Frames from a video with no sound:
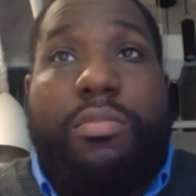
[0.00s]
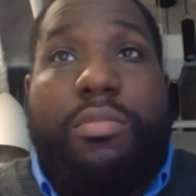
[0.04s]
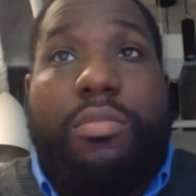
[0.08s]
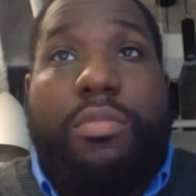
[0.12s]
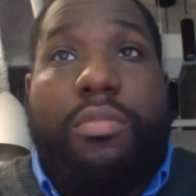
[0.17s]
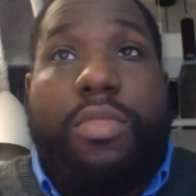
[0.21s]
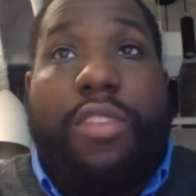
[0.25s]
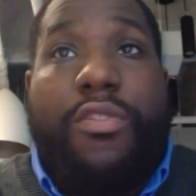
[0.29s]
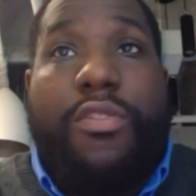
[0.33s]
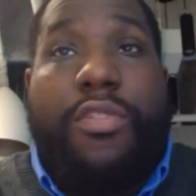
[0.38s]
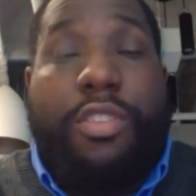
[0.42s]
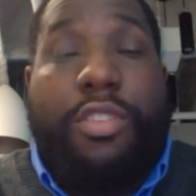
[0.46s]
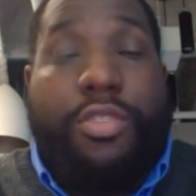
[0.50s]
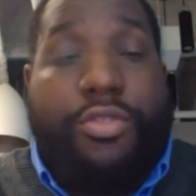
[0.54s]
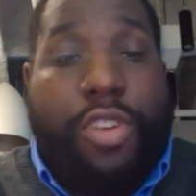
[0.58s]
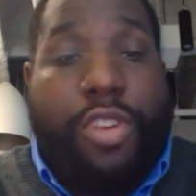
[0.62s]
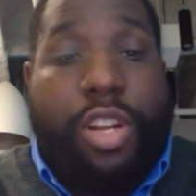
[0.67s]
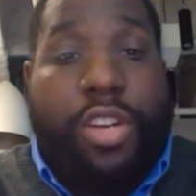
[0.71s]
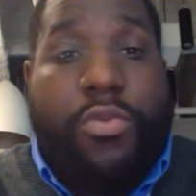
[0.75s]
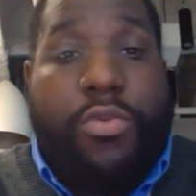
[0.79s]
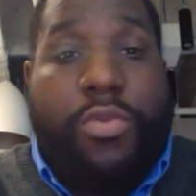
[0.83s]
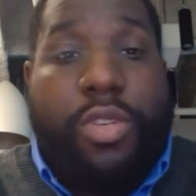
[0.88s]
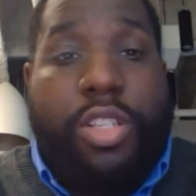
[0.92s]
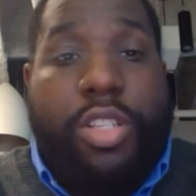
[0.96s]
if you're trying
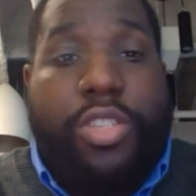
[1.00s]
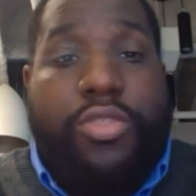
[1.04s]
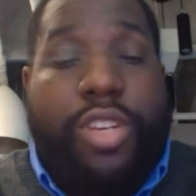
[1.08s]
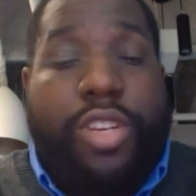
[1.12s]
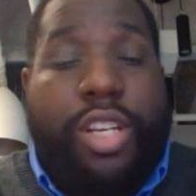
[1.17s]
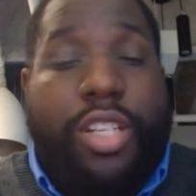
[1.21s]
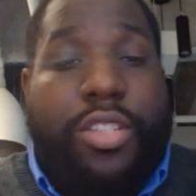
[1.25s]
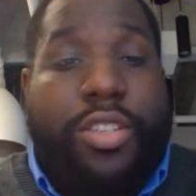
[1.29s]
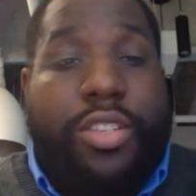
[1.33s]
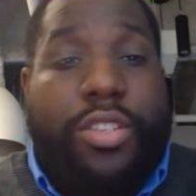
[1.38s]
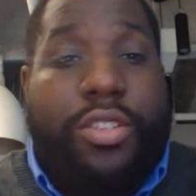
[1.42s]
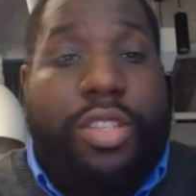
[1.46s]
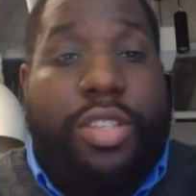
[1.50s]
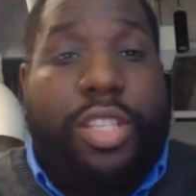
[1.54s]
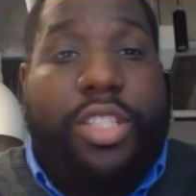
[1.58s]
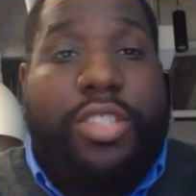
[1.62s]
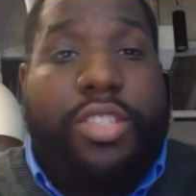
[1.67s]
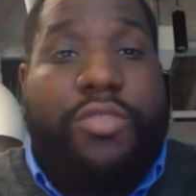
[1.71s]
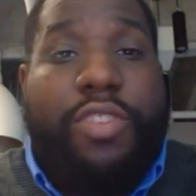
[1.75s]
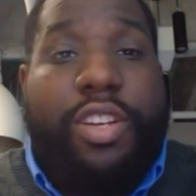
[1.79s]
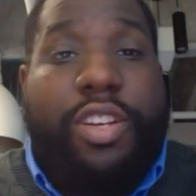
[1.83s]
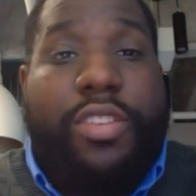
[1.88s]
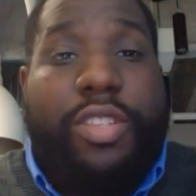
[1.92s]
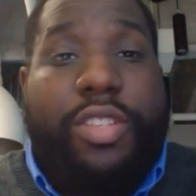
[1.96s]
to win and try to turn things
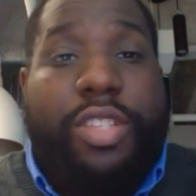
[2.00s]
around